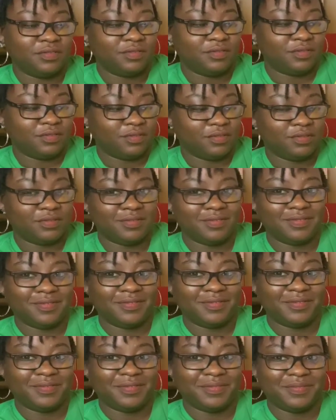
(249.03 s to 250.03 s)

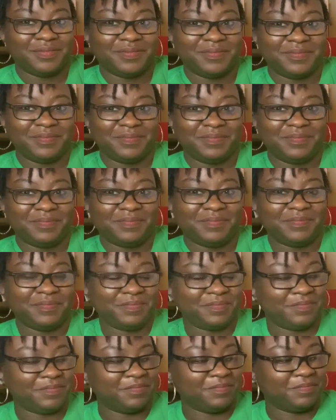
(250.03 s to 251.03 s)

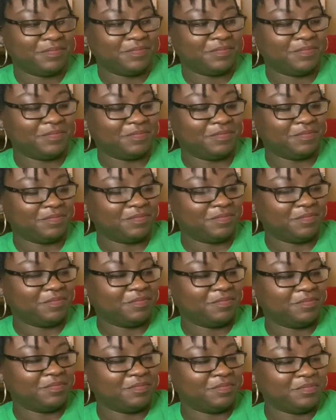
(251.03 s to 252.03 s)

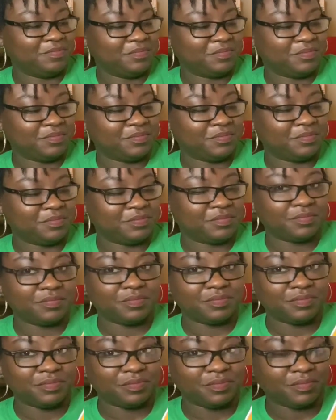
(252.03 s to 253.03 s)

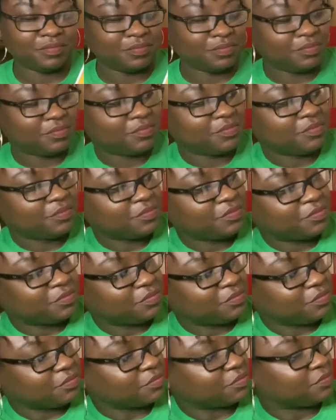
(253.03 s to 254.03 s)

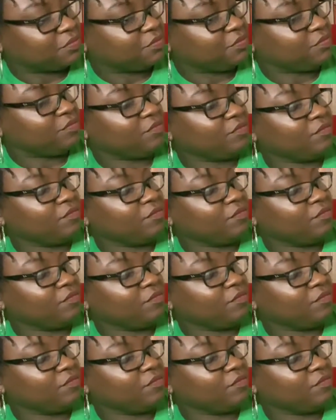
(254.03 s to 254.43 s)
No one is speaking in this clip.